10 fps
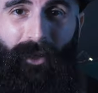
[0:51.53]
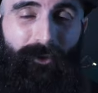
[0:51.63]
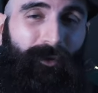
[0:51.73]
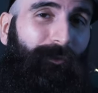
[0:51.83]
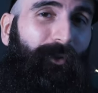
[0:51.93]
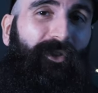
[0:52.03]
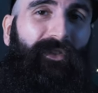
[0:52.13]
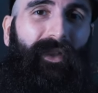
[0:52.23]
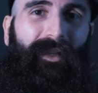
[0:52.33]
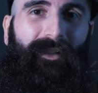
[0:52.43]
So the
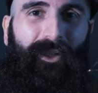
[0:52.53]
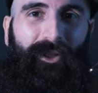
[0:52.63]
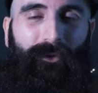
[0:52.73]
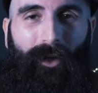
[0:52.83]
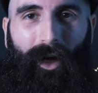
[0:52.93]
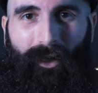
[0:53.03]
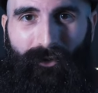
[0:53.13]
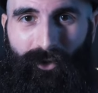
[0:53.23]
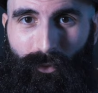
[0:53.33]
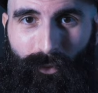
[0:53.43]
first thing that you
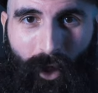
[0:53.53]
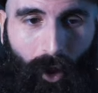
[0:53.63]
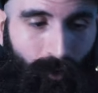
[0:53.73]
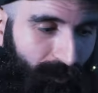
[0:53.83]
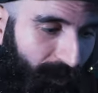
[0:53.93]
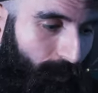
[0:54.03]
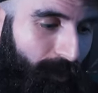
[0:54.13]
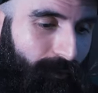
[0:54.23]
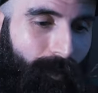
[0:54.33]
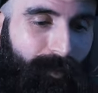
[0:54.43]
guys should know in
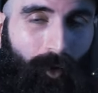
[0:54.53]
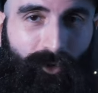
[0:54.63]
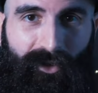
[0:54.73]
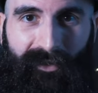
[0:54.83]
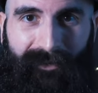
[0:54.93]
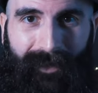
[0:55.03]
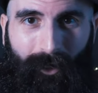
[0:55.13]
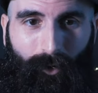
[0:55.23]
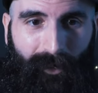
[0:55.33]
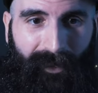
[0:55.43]
order to approach this
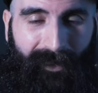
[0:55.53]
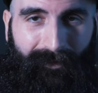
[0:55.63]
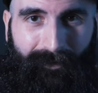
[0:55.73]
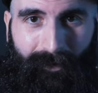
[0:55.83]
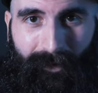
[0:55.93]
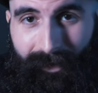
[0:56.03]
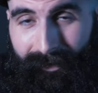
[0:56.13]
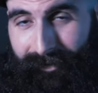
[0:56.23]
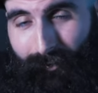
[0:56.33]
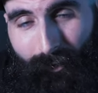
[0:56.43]
style is uh, uh,
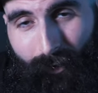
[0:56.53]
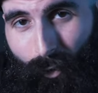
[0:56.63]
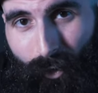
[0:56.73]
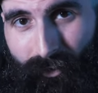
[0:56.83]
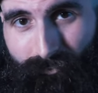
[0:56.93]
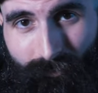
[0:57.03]
seventh chords,